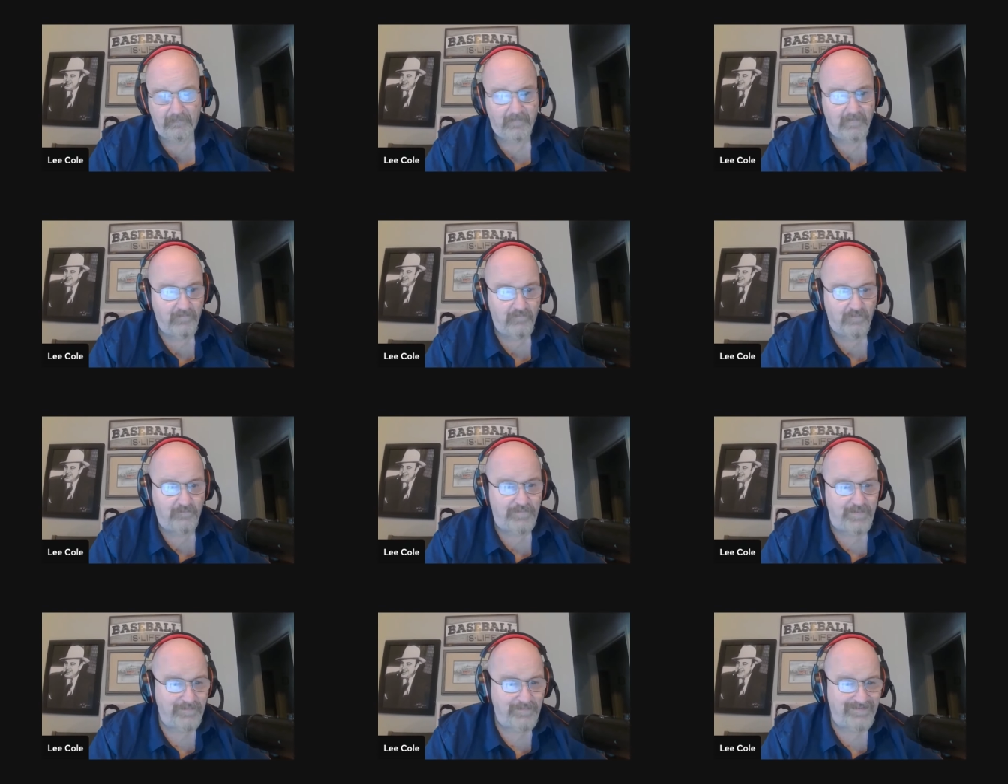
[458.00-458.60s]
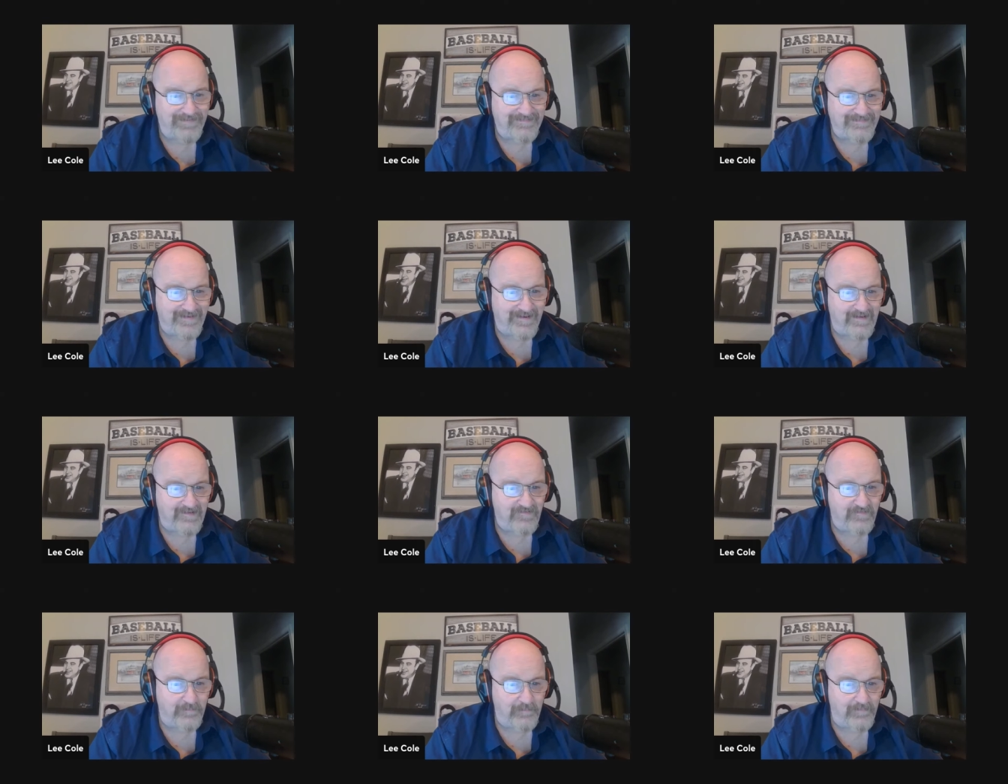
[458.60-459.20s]
When people
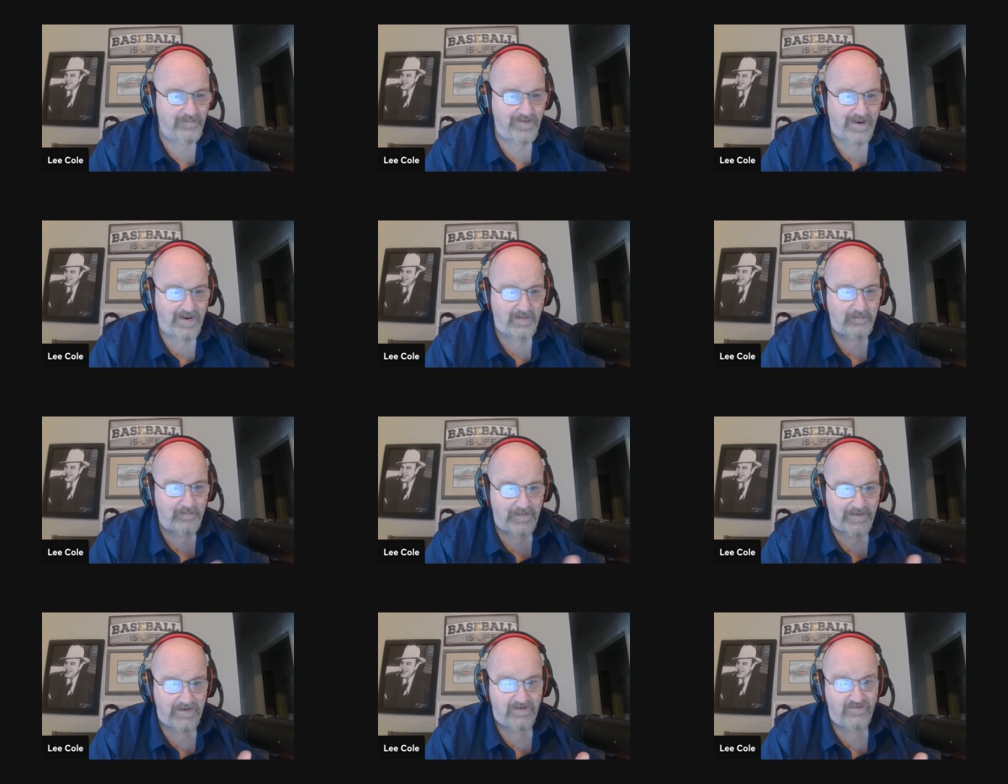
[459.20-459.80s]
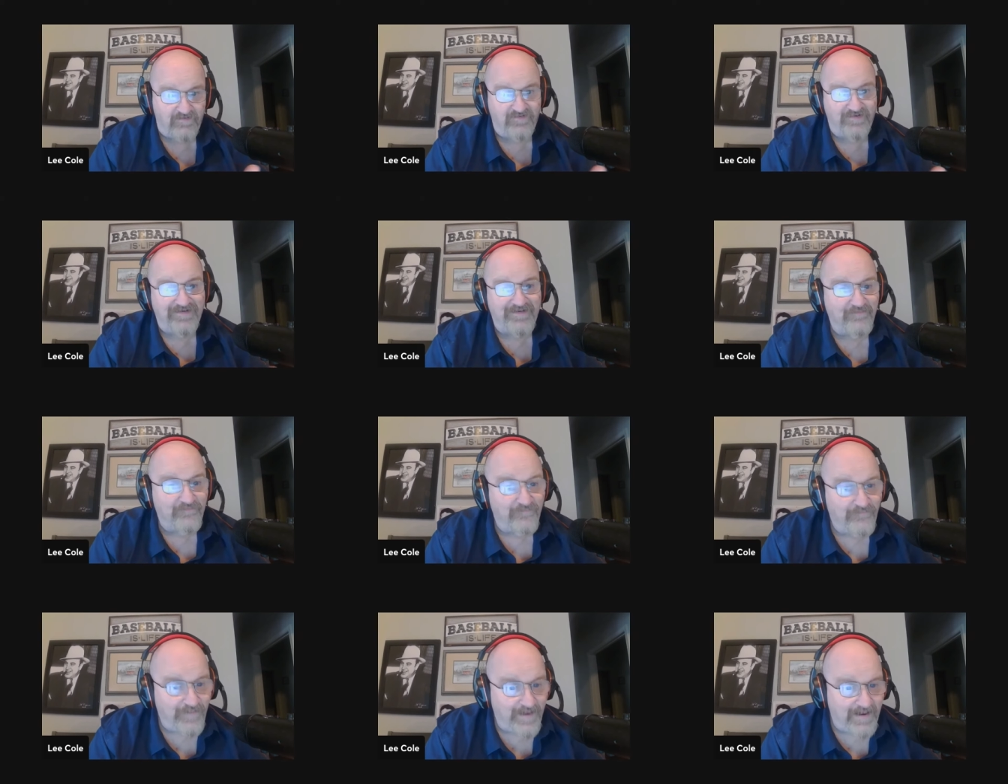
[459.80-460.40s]
attack, attack me, she
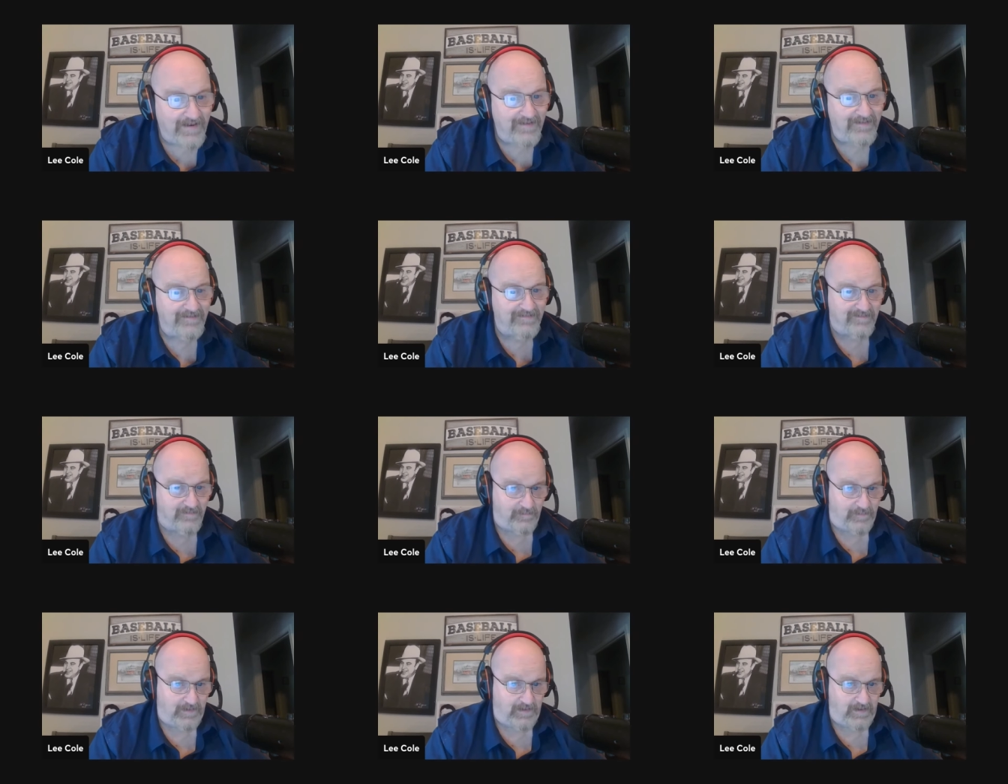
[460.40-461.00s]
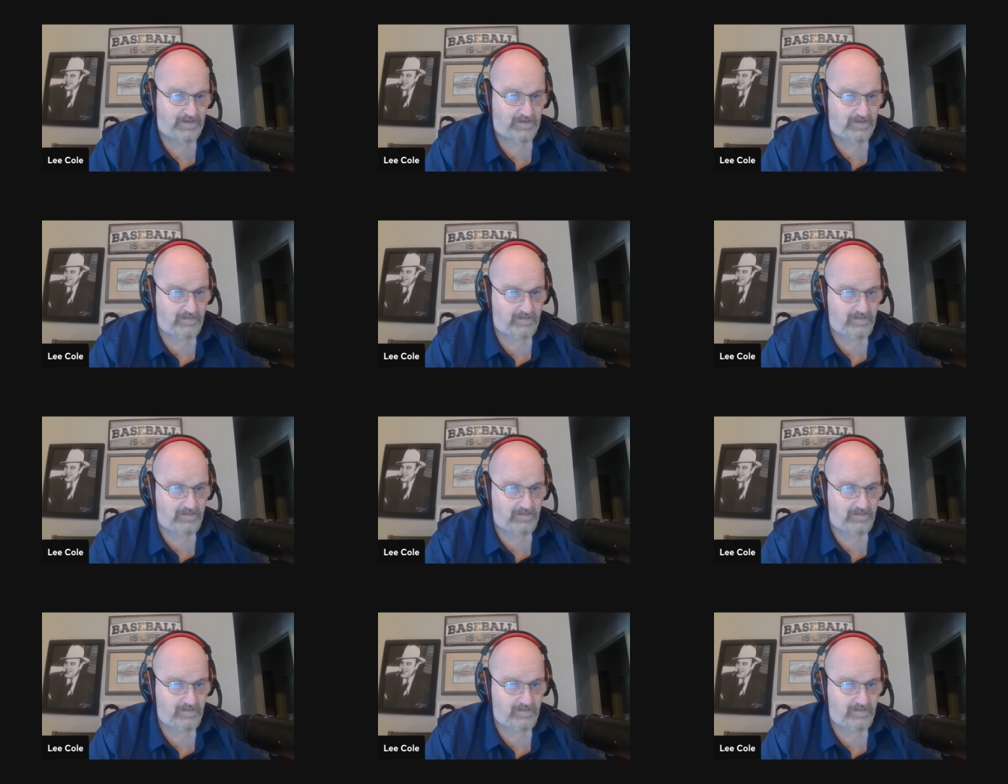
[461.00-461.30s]
defends me.